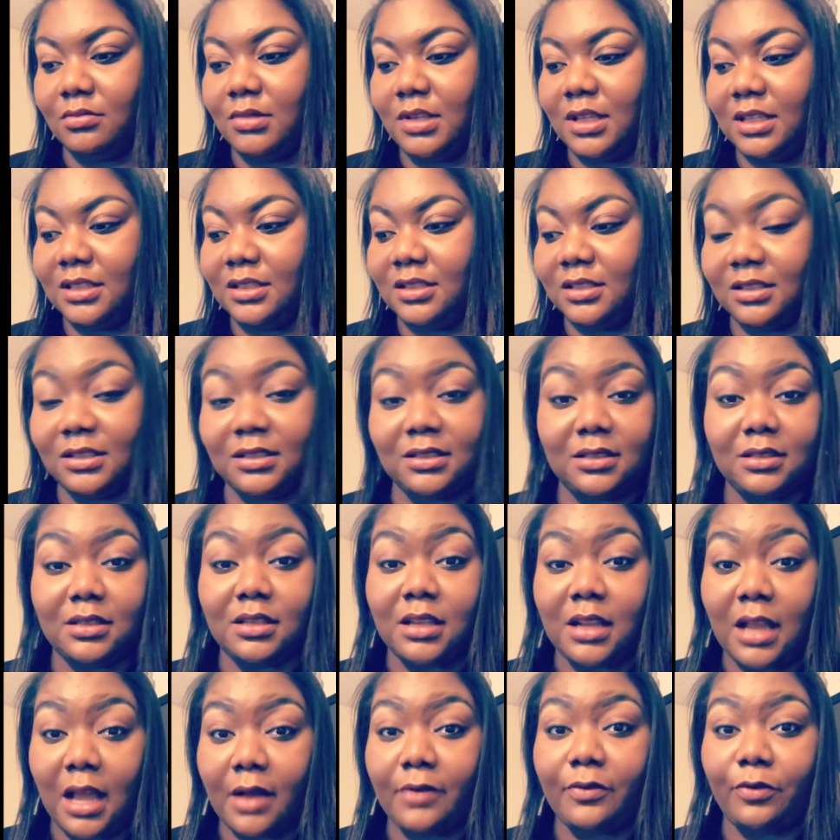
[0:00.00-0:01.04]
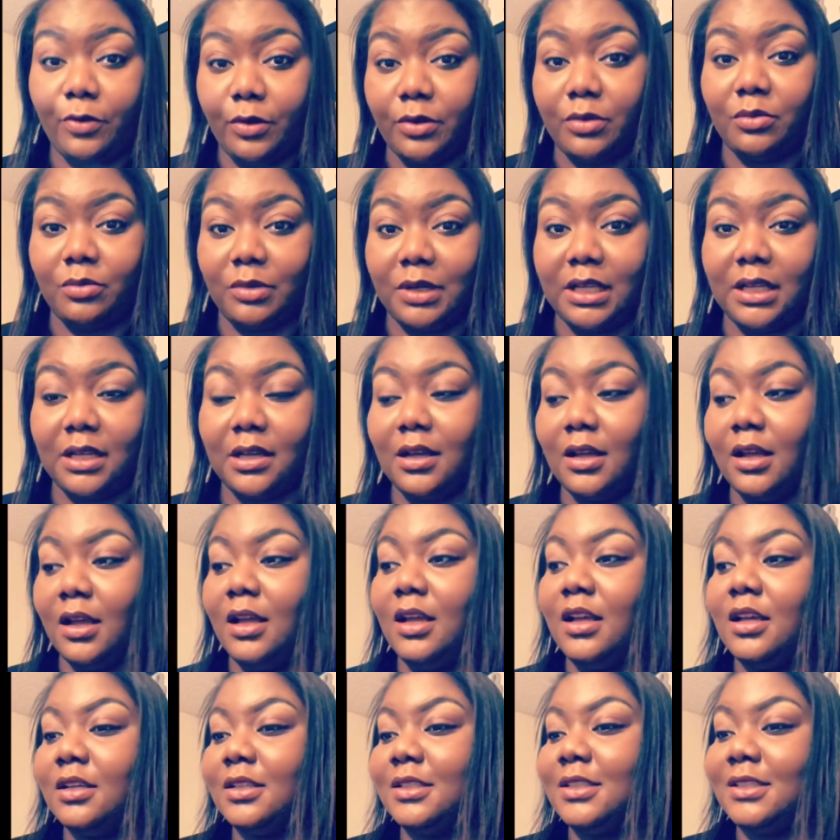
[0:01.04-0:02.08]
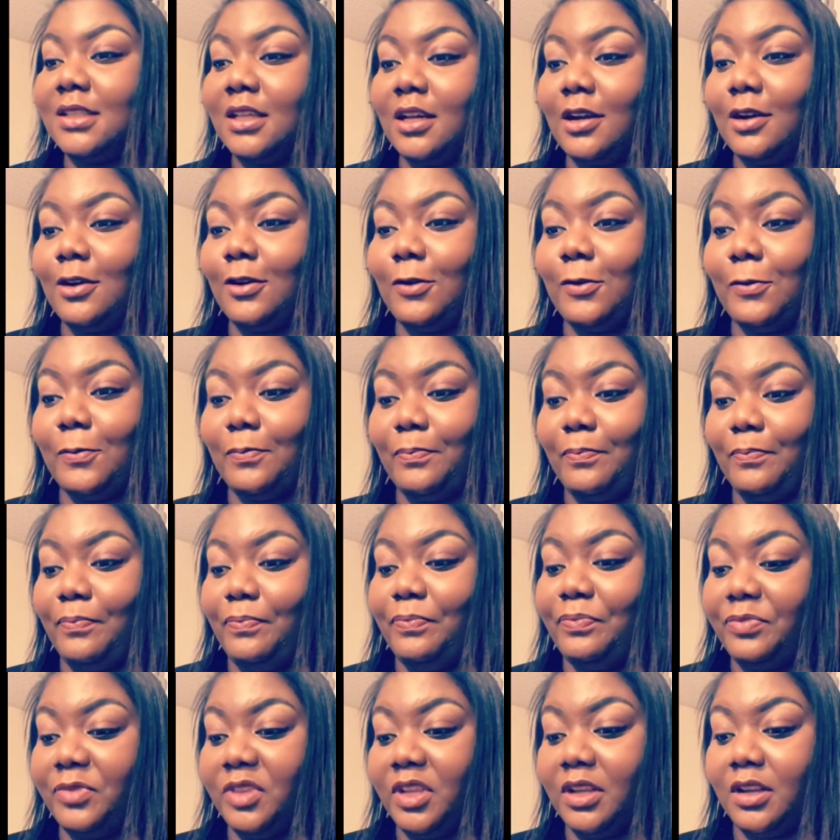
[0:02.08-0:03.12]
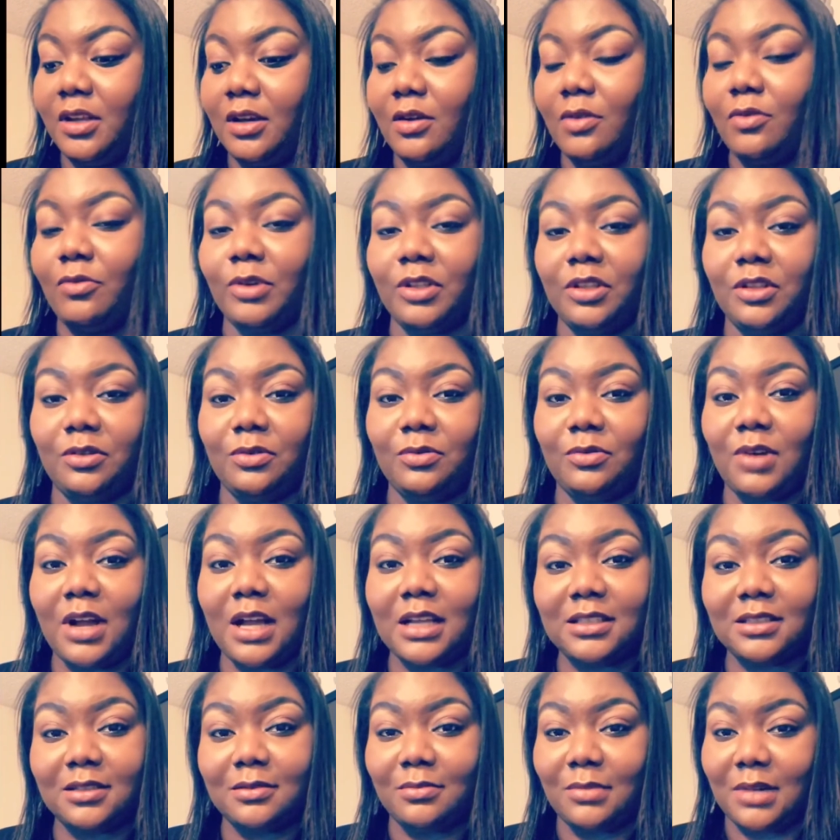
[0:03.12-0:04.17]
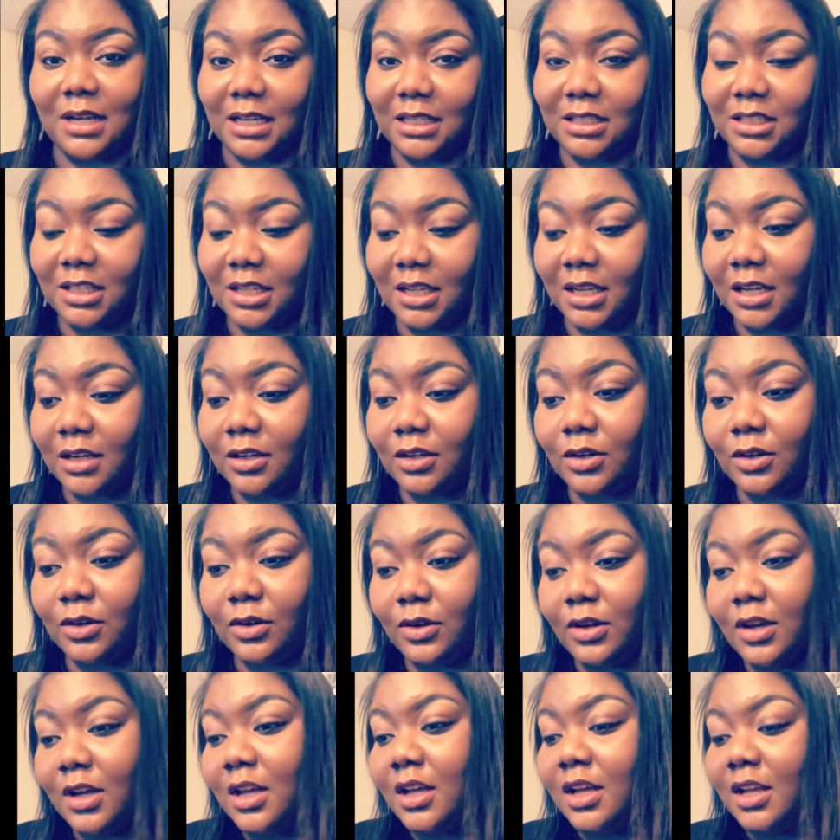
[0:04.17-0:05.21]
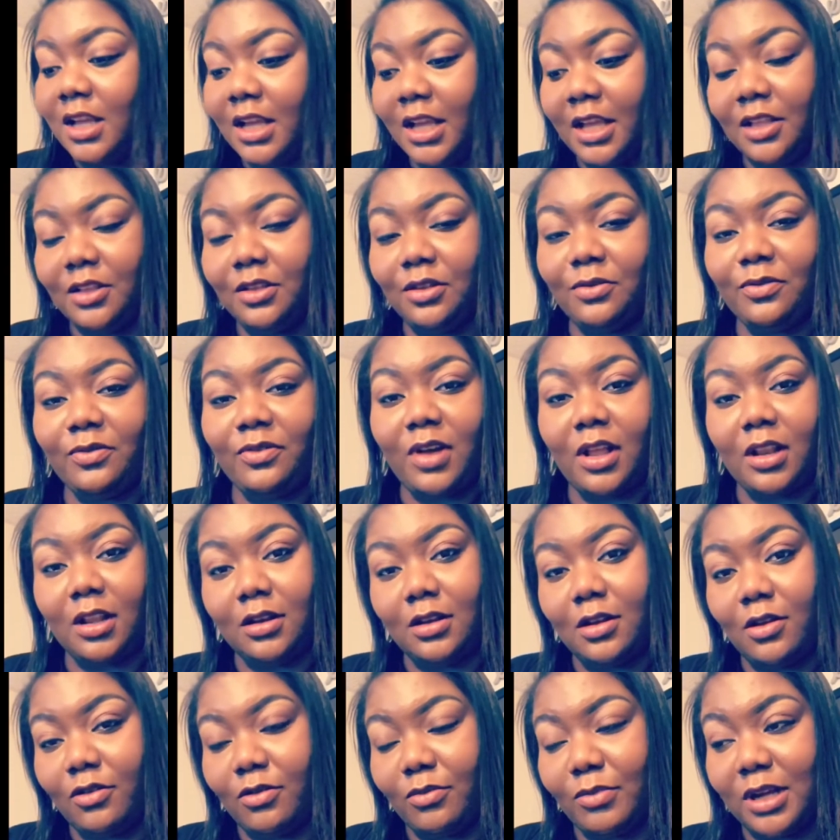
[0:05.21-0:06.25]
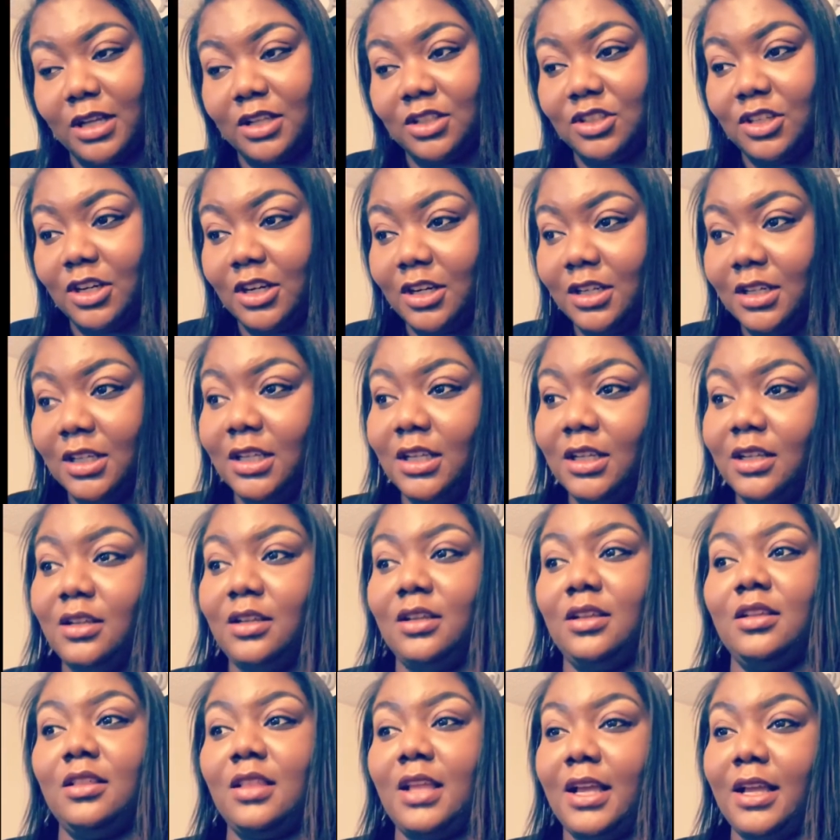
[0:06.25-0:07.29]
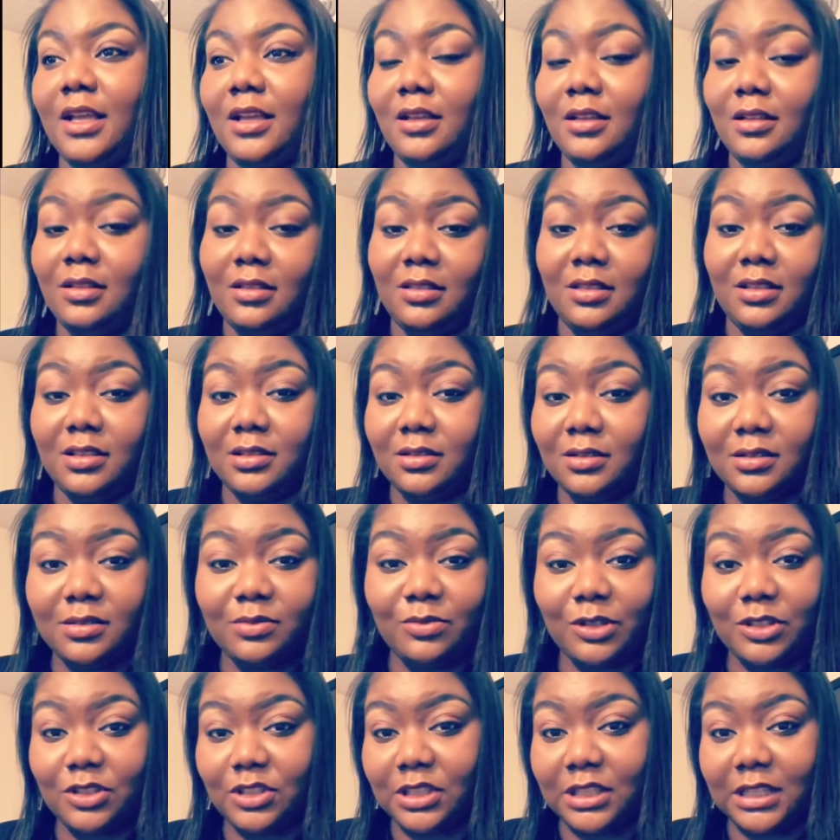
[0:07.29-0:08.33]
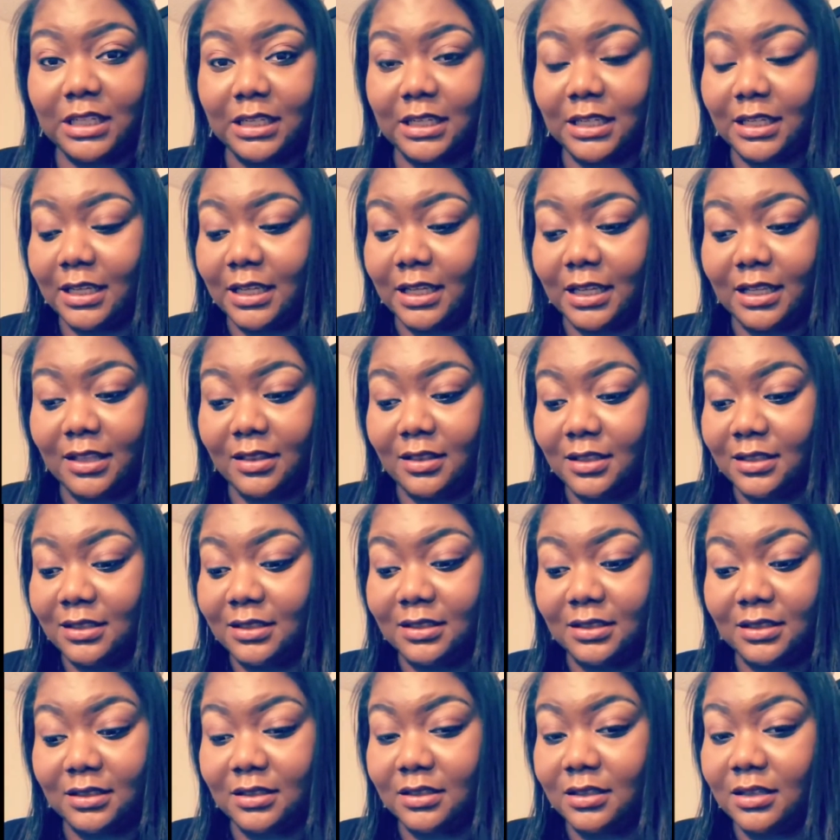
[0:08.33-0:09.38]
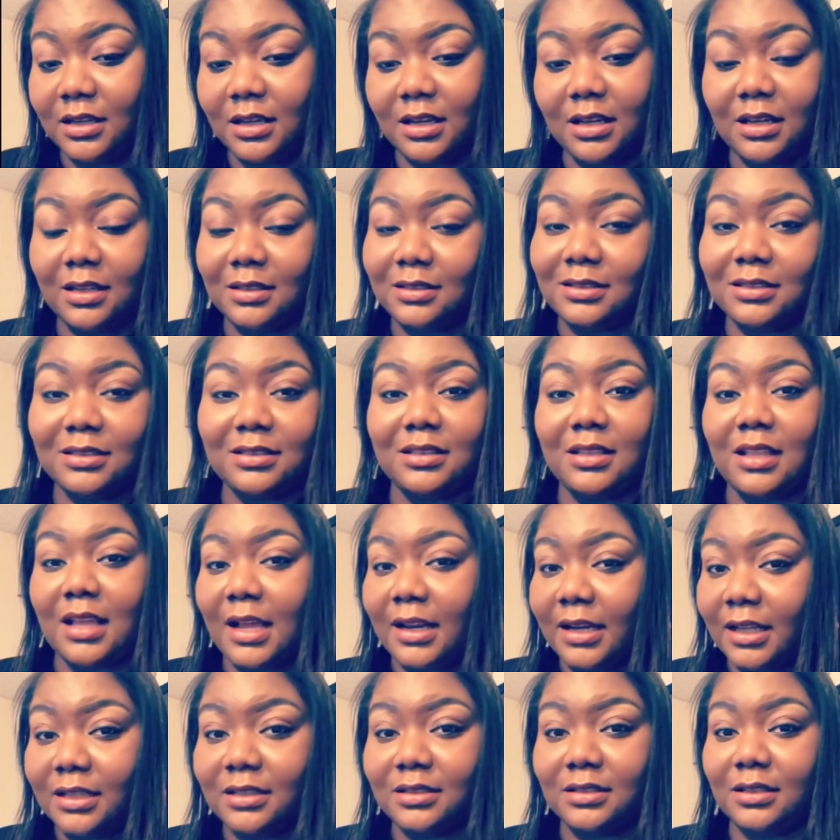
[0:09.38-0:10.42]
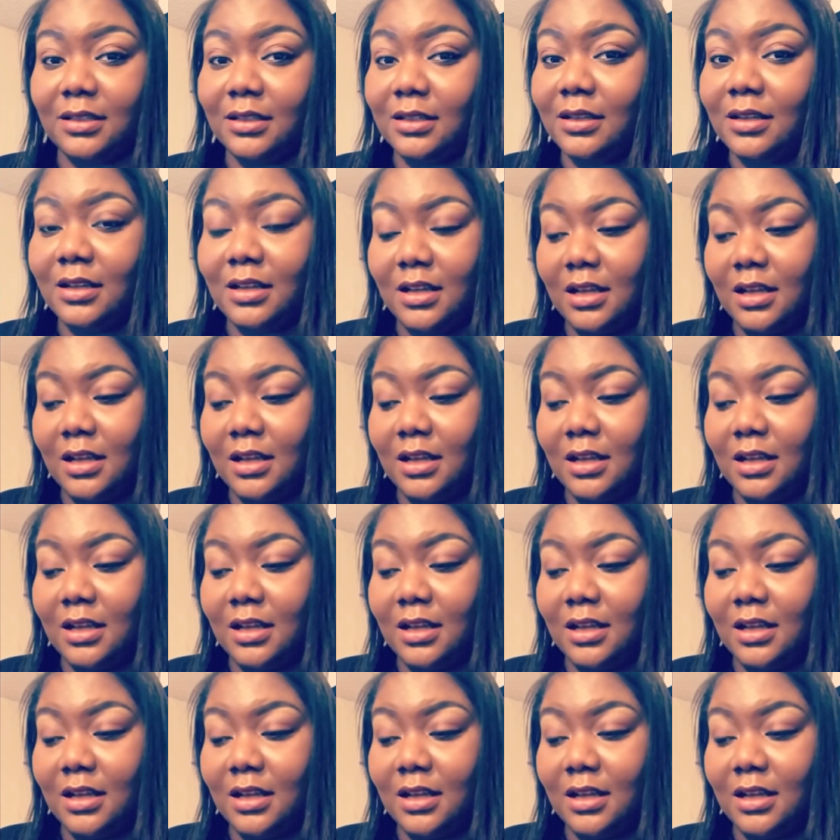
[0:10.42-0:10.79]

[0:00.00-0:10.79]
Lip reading: It's just not for the weak. So, you know, when you watch my channel and you follow along my journey, like, this is what you're gonna get. It's just not easy.